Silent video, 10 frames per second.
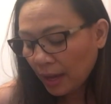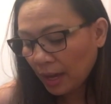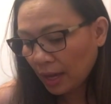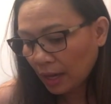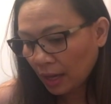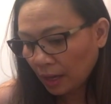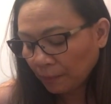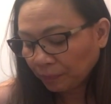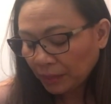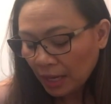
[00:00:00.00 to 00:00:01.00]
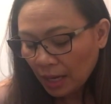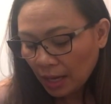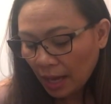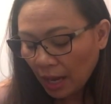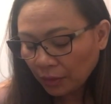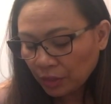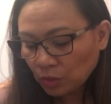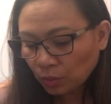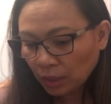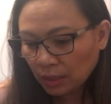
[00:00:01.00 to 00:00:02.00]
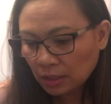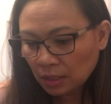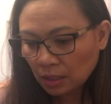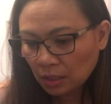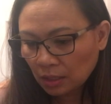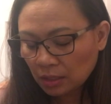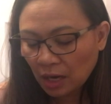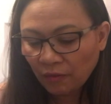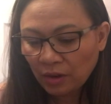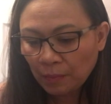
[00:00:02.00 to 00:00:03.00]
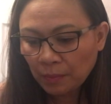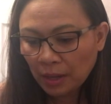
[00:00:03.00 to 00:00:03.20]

And how this works is every